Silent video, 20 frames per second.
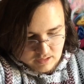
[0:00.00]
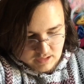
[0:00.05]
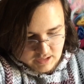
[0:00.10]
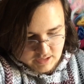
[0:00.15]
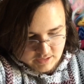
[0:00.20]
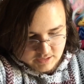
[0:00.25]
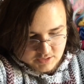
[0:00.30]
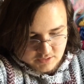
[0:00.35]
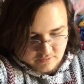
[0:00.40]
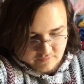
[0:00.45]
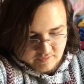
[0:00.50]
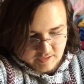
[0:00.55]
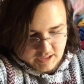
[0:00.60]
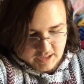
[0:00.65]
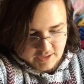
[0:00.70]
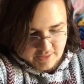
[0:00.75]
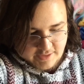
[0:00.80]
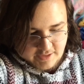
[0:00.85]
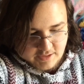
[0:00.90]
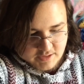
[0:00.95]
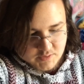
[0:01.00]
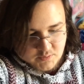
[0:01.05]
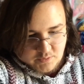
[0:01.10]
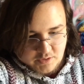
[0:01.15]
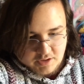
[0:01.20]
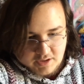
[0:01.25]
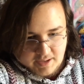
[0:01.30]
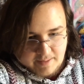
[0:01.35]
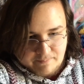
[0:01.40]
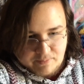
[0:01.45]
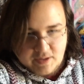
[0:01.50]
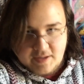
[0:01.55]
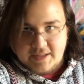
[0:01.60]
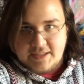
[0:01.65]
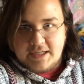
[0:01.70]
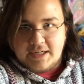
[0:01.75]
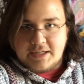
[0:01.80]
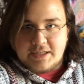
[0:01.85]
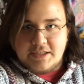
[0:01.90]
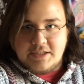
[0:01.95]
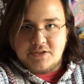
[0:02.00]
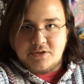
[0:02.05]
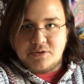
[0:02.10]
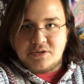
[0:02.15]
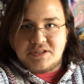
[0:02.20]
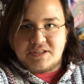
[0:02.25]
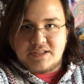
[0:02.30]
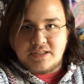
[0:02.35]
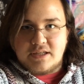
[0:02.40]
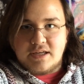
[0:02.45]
Yeah, this whole vlog thing is weird. I'm probably not going to do this